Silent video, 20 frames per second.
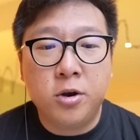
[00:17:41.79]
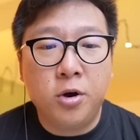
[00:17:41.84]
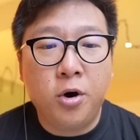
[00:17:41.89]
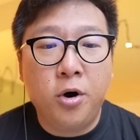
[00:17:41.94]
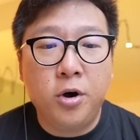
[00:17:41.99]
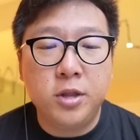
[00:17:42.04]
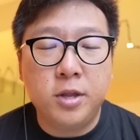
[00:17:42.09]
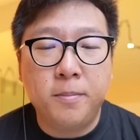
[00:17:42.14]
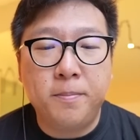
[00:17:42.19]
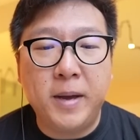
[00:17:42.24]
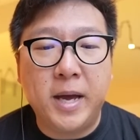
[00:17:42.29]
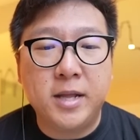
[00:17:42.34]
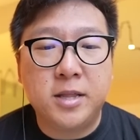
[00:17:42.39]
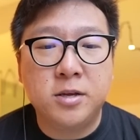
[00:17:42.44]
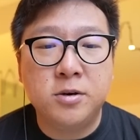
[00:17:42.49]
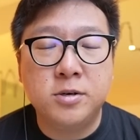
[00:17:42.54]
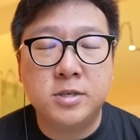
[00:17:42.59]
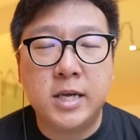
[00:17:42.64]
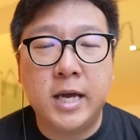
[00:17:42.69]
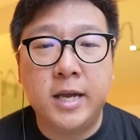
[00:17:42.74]
all the
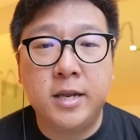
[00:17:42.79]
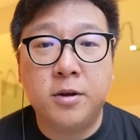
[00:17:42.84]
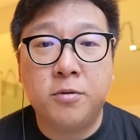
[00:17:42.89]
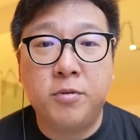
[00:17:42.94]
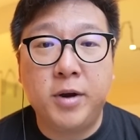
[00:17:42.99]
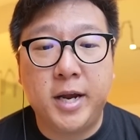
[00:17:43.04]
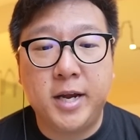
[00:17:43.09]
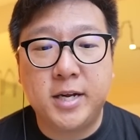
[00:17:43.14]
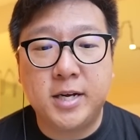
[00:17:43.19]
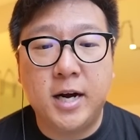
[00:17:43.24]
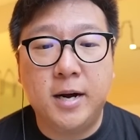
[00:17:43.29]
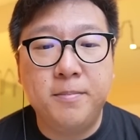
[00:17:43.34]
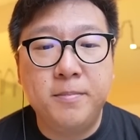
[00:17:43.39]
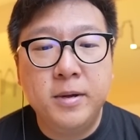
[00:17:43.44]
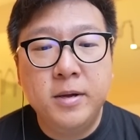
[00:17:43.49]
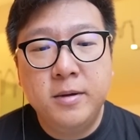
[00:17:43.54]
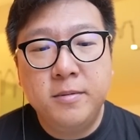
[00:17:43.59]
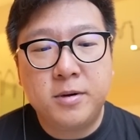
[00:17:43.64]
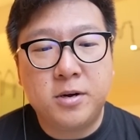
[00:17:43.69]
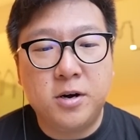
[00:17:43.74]
battles and the rank up,
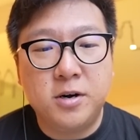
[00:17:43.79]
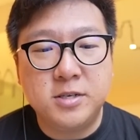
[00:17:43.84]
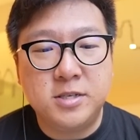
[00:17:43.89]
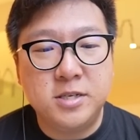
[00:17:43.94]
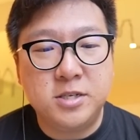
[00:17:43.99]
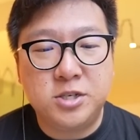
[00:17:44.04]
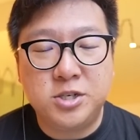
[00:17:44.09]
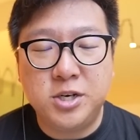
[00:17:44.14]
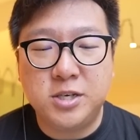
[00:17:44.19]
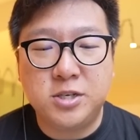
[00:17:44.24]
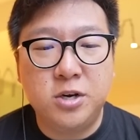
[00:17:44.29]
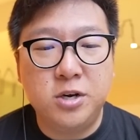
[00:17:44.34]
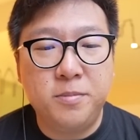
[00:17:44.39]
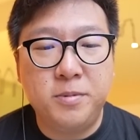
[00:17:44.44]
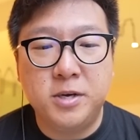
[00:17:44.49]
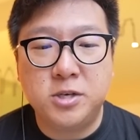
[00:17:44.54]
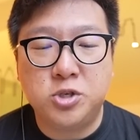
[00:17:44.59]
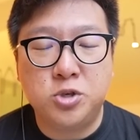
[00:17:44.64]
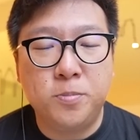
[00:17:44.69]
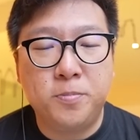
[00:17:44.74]
because it's just going to
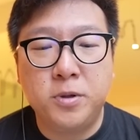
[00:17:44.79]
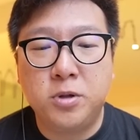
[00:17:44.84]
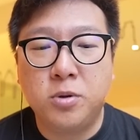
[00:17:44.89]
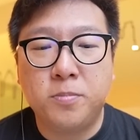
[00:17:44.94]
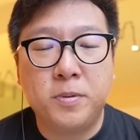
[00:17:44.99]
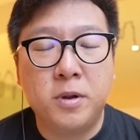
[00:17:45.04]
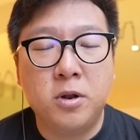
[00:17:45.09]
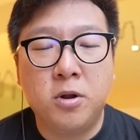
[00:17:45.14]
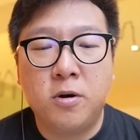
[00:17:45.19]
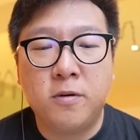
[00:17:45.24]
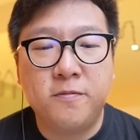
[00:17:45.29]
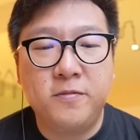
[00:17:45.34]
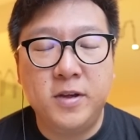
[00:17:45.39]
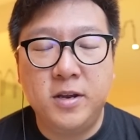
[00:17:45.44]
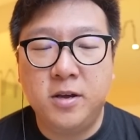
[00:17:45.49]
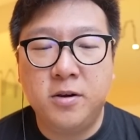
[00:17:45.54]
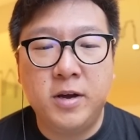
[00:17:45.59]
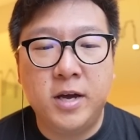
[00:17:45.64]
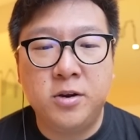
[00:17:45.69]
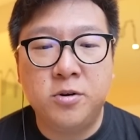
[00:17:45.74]
be a super duper long
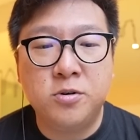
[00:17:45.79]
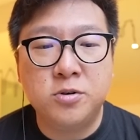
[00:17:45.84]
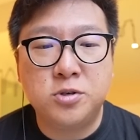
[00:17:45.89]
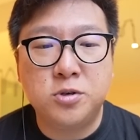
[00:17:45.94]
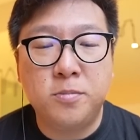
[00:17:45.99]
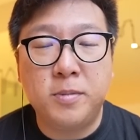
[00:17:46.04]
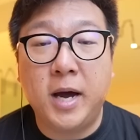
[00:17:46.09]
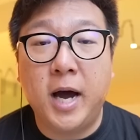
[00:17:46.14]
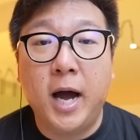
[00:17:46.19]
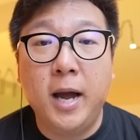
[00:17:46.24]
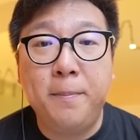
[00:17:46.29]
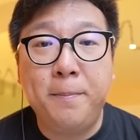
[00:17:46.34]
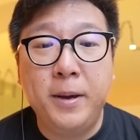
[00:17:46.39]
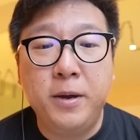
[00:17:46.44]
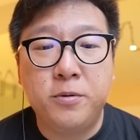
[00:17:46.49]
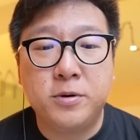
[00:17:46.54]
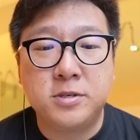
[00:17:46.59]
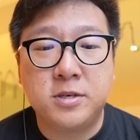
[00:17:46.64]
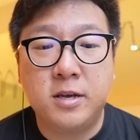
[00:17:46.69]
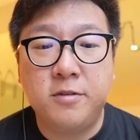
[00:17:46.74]
video. And also my iPad
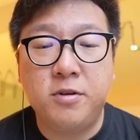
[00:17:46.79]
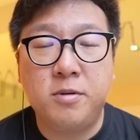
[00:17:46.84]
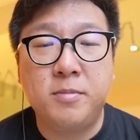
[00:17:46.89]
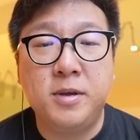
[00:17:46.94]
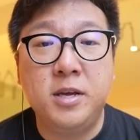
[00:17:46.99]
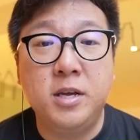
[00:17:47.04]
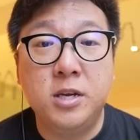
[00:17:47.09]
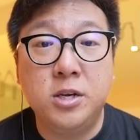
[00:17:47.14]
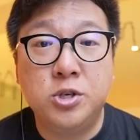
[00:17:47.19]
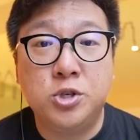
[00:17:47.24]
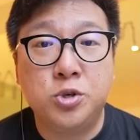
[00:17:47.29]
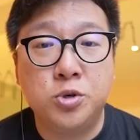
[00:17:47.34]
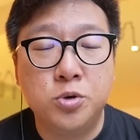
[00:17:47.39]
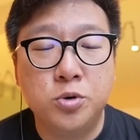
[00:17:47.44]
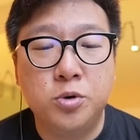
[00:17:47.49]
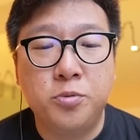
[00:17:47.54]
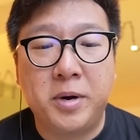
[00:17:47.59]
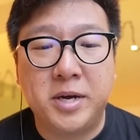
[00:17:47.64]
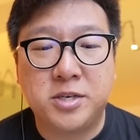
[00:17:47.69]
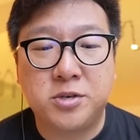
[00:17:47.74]
was giving me
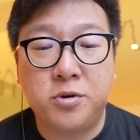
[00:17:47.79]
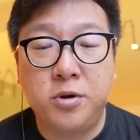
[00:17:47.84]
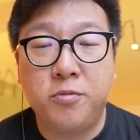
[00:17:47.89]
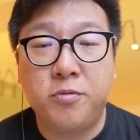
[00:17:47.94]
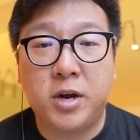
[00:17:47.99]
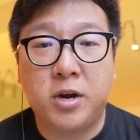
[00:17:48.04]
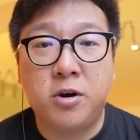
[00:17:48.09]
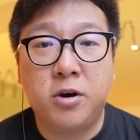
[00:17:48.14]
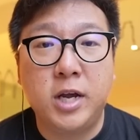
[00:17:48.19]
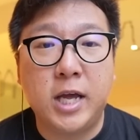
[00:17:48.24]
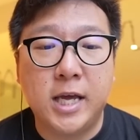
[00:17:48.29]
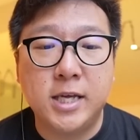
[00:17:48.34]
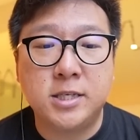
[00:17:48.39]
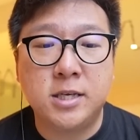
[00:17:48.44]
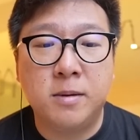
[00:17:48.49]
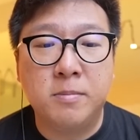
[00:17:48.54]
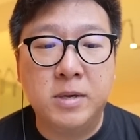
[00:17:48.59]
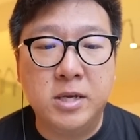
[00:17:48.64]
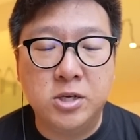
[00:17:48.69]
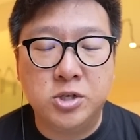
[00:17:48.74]
issue, my screen recording had
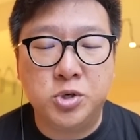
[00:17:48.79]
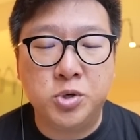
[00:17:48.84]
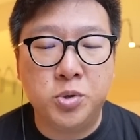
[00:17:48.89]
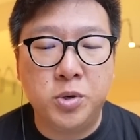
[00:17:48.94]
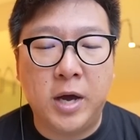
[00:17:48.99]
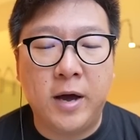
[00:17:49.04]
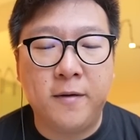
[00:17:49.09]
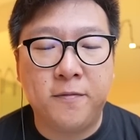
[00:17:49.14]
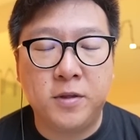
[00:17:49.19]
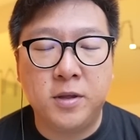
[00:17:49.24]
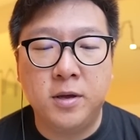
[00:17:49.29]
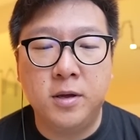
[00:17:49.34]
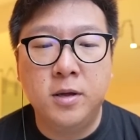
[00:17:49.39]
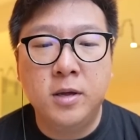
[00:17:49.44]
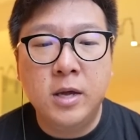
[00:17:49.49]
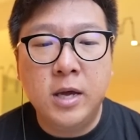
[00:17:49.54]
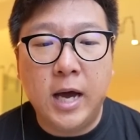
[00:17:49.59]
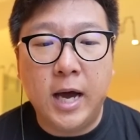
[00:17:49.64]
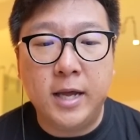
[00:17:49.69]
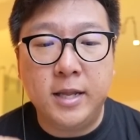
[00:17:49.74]
some issue after
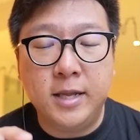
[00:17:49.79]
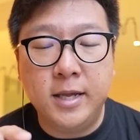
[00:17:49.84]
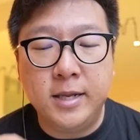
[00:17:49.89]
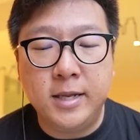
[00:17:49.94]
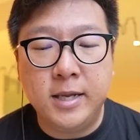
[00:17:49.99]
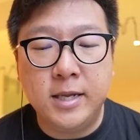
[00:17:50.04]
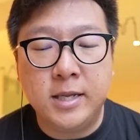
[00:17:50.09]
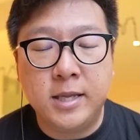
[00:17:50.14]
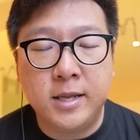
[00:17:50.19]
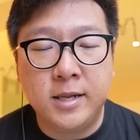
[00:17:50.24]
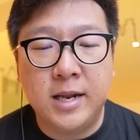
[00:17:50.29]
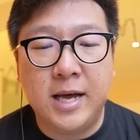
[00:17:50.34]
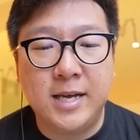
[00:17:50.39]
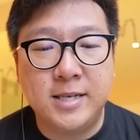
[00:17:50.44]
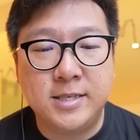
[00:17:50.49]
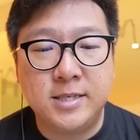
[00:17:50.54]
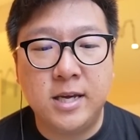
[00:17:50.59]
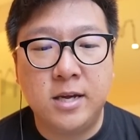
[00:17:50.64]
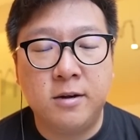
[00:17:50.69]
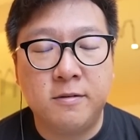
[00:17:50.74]
I did this
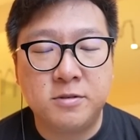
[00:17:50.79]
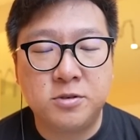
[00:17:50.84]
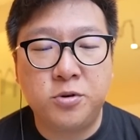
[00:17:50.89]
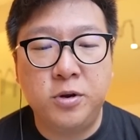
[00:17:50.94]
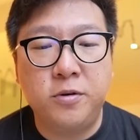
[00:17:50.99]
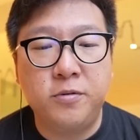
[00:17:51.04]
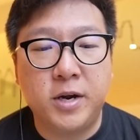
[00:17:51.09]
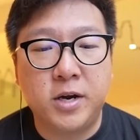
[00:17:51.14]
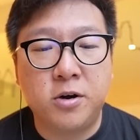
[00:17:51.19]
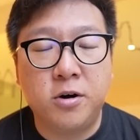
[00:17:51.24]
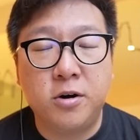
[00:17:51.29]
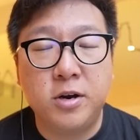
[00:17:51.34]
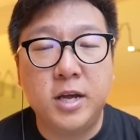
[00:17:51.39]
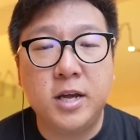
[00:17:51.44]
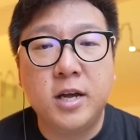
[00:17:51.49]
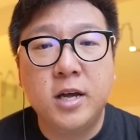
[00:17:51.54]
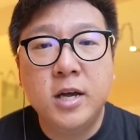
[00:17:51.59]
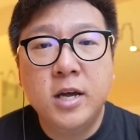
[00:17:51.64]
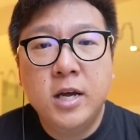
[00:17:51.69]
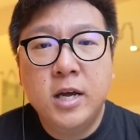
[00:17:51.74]
last set of screen
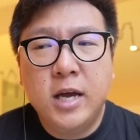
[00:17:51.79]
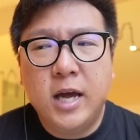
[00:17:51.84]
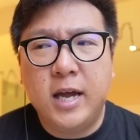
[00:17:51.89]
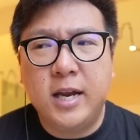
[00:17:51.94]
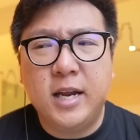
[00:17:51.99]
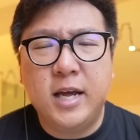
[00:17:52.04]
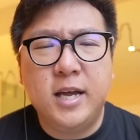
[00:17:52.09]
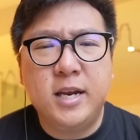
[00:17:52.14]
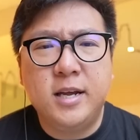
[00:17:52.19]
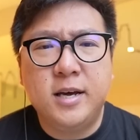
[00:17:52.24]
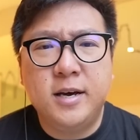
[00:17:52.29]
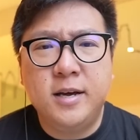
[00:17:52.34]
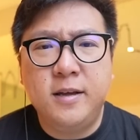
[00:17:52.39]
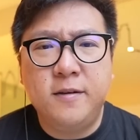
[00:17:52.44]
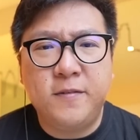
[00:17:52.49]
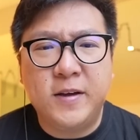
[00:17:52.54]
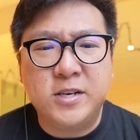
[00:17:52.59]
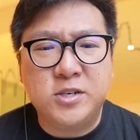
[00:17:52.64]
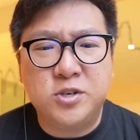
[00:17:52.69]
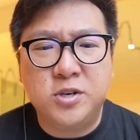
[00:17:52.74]
recording, and then
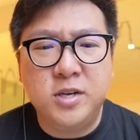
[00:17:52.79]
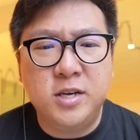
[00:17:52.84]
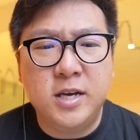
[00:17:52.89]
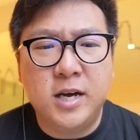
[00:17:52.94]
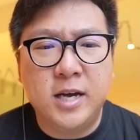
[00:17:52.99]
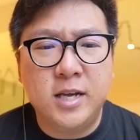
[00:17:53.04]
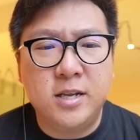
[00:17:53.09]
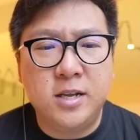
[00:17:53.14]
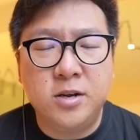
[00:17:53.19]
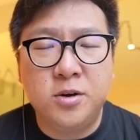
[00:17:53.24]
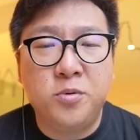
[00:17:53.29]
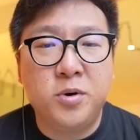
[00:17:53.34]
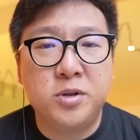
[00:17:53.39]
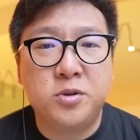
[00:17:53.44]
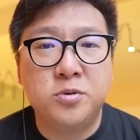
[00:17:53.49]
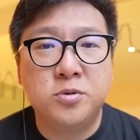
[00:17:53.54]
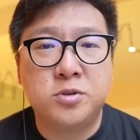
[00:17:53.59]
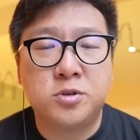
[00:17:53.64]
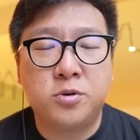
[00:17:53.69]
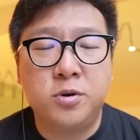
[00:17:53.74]
eventually I didn't want
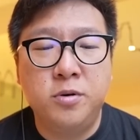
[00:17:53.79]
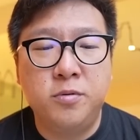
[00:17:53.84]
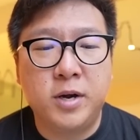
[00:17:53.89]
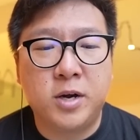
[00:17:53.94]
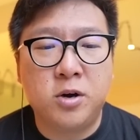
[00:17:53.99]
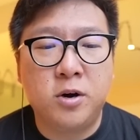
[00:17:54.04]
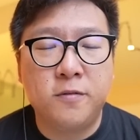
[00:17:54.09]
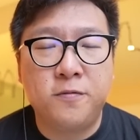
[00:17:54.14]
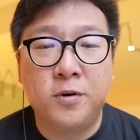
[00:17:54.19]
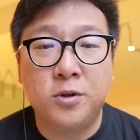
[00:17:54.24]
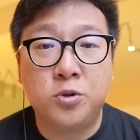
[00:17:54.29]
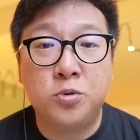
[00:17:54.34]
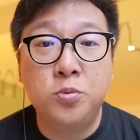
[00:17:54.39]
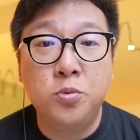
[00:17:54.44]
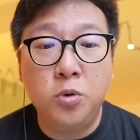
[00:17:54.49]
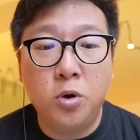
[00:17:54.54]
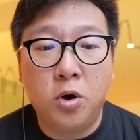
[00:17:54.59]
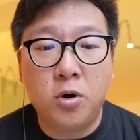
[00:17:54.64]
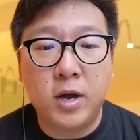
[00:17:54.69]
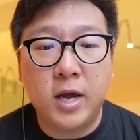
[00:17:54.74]
to screen record for too
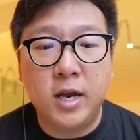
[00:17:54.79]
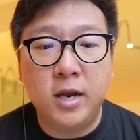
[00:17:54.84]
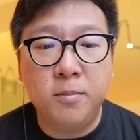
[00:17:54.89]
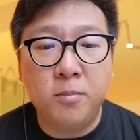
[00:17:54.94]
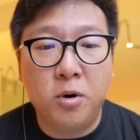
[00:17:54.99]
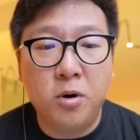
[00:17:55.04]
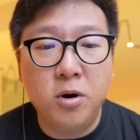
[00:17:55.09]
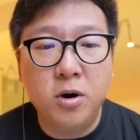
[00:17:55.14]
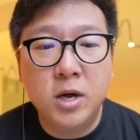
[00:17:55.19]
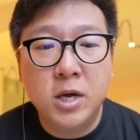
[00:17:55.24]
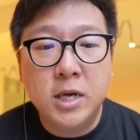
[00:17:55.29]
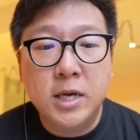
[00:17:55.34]
long anymore.